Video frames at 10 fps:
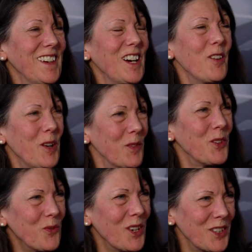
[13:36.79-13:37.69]
however
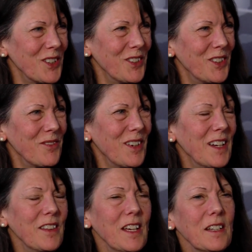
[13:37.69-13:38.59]
you want to
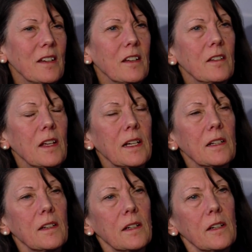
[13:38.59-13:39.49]
define that,
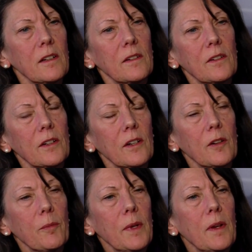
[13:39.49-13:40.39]
that uh,
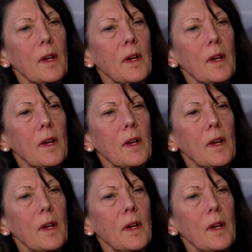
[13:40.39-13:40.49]
term.